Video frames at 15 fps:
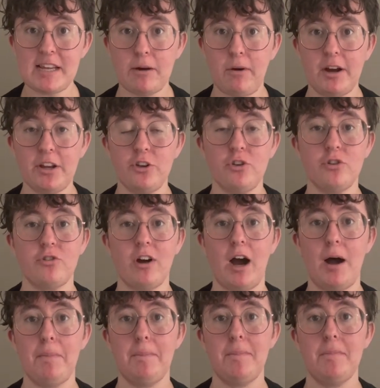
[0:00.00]
I want you to
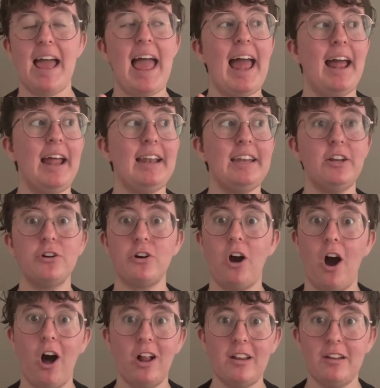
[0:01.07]
drop any or
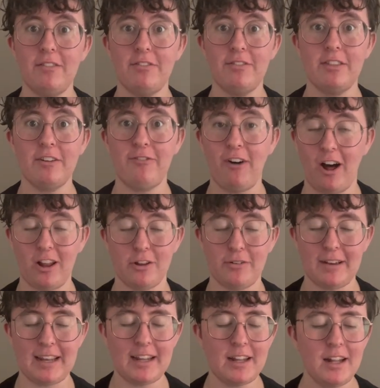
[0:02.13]
all of the
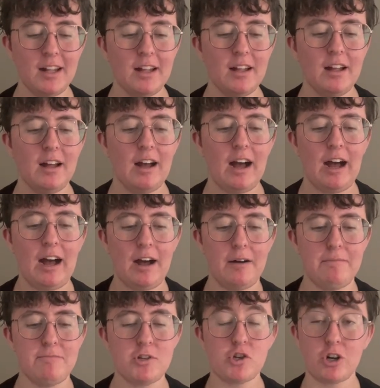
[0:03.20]
following.
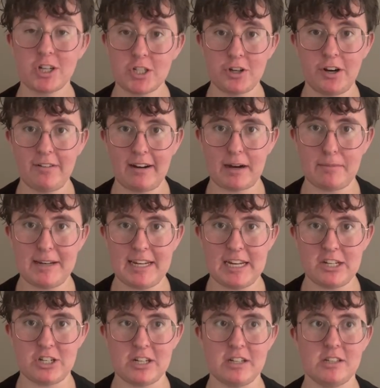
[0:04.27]
Short story
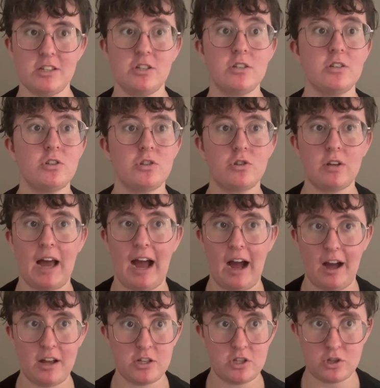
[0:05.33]
recommendations,
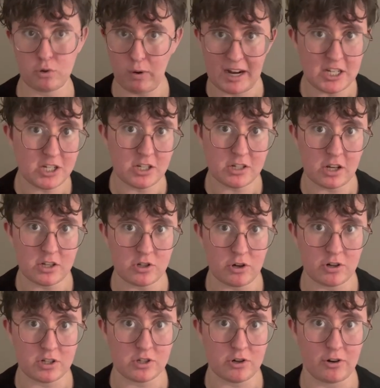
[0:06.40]
questions on
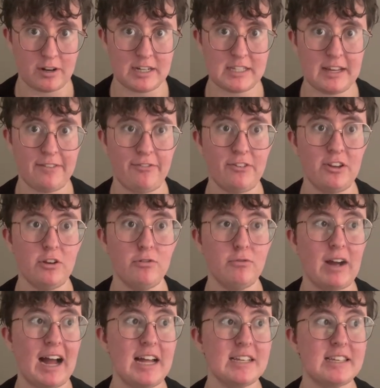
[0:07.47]
short stories. If you
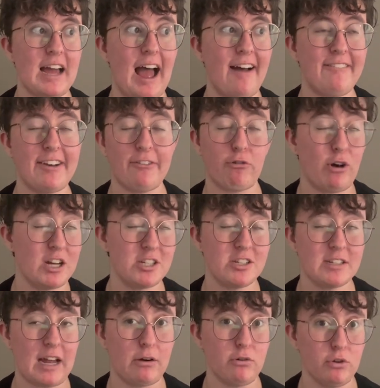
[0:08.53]
guys have enough
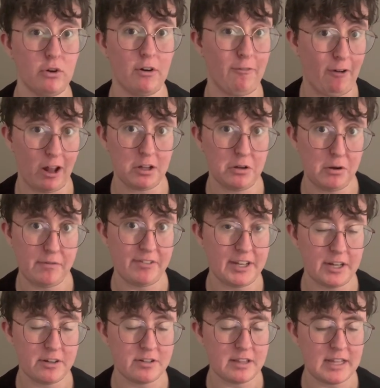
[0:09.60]
questions, I will do a follow-up
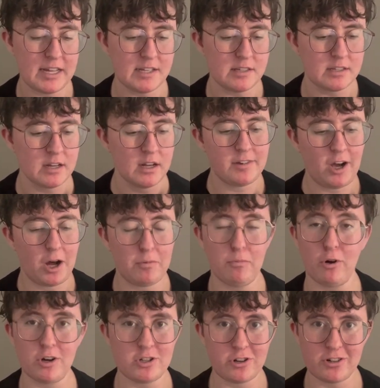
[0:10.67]
video to this on
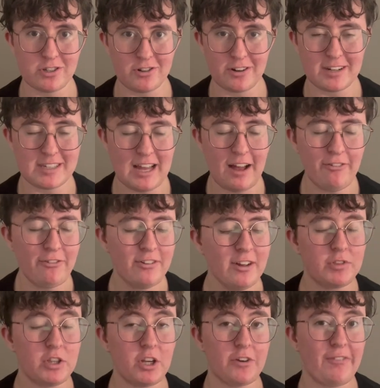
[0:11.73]
more short story stuff.
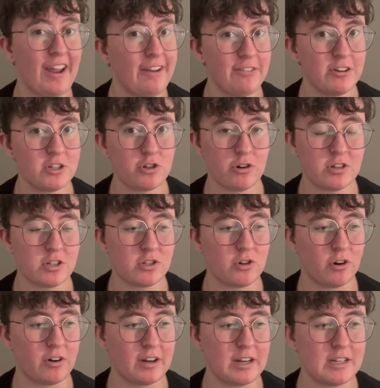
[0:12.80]
Your favorite short
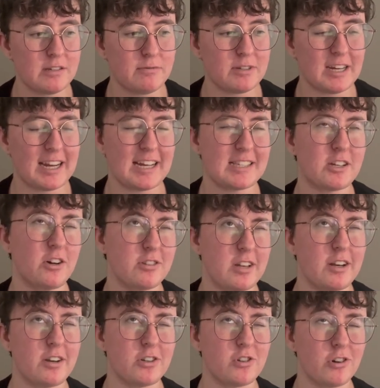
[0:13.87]
stories, which I guess goes
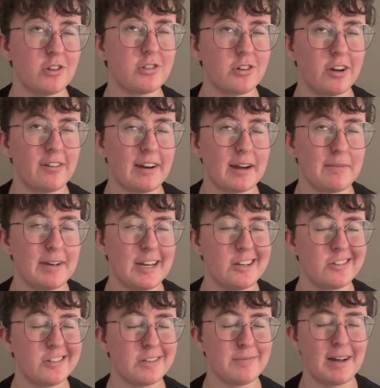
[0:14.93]
under short story
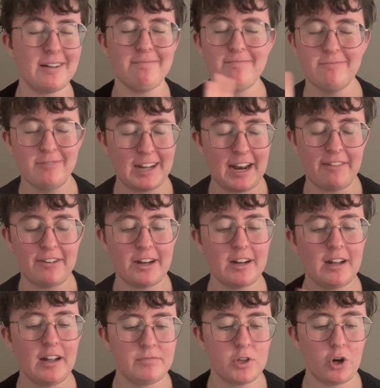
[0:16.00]
recommendations, but whatever.
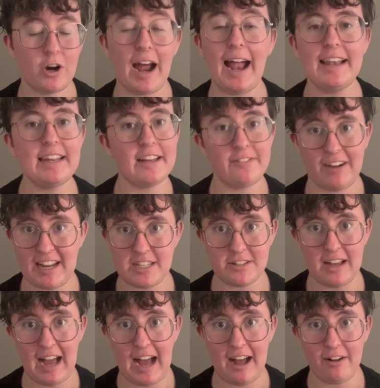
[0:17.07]
Or any advice you
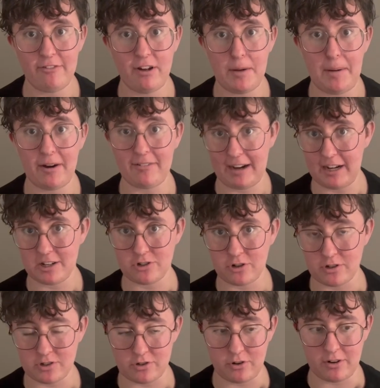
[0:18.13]
have about writing short
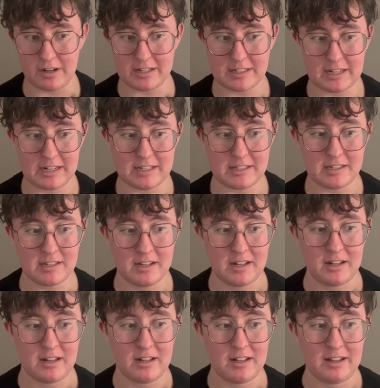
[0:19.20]
stories, because
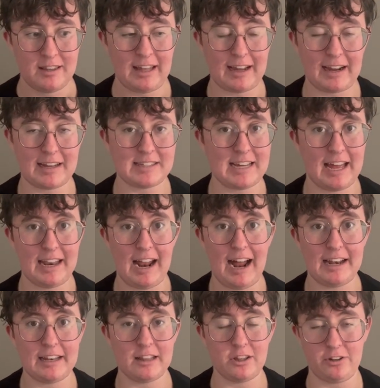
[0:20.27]
like I said, I
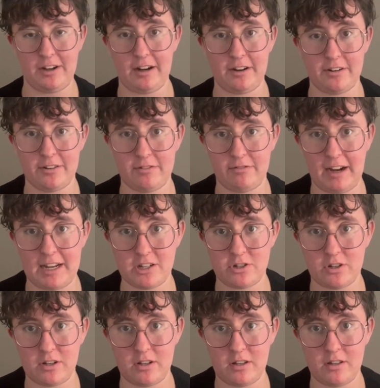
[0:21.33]
didn't learn how to write
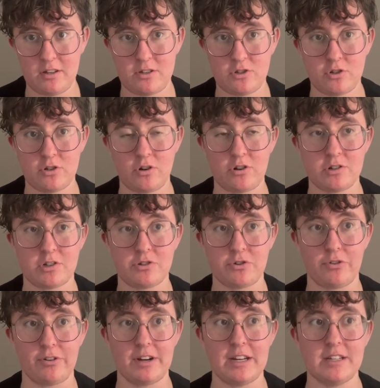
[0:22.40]
short
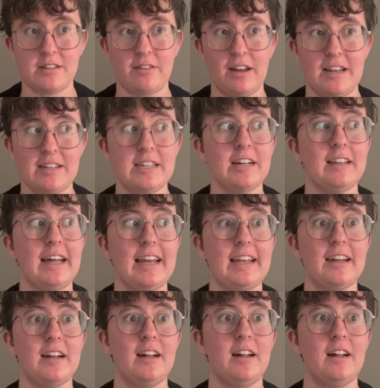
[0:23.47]
stories until like
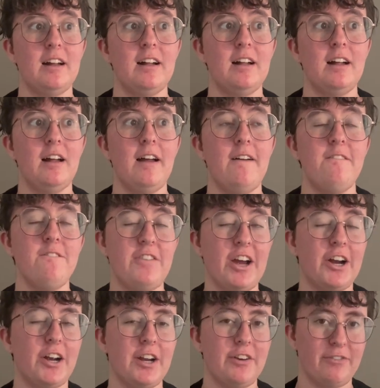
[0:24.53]

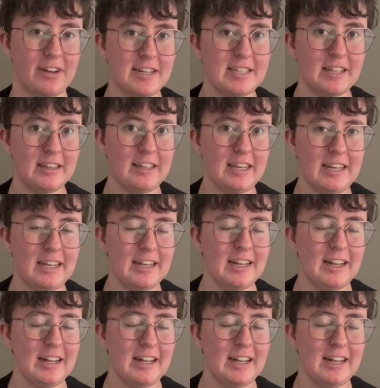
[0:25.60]
very recently,